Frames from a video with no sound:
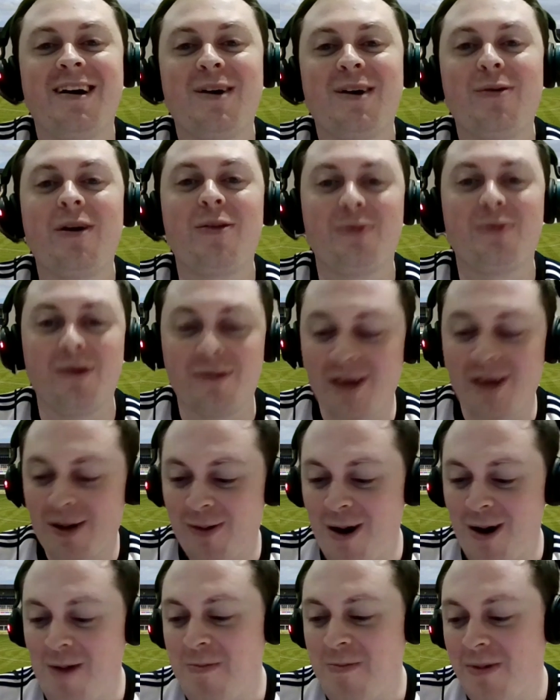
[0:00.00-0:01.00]
we'll go
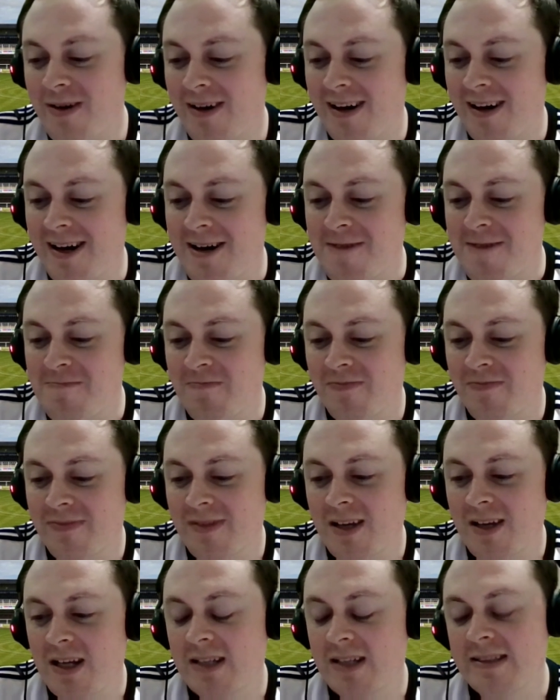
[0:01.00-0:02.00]
up
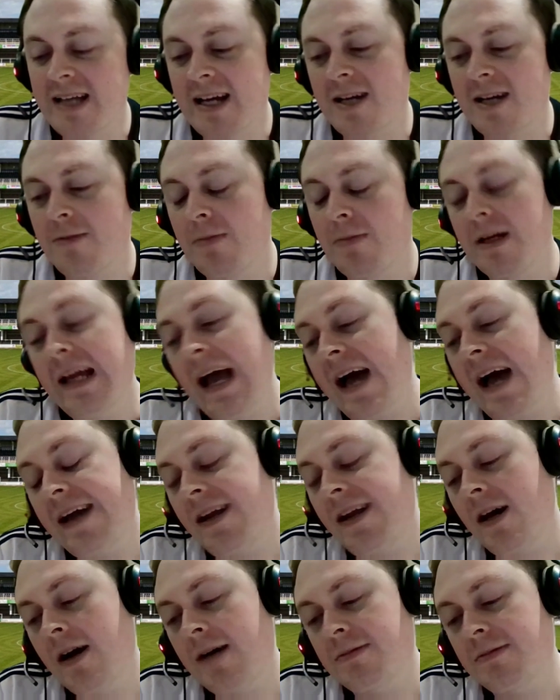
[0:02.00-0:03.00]
in a second. But yeah,
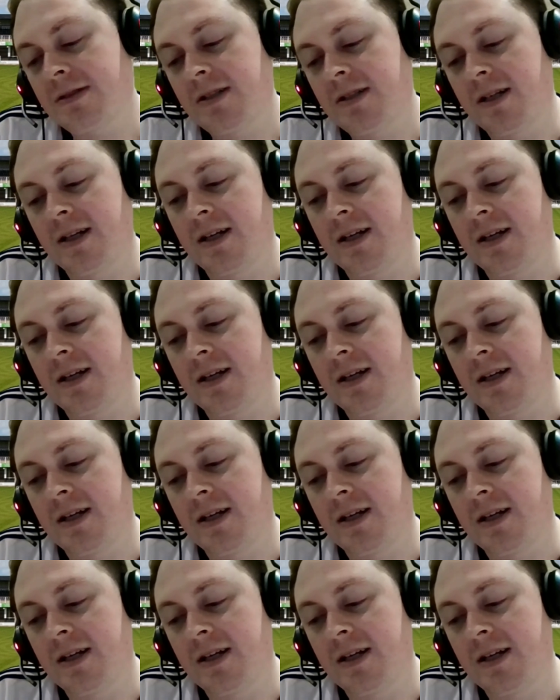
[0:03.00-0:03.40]
no, absolutely.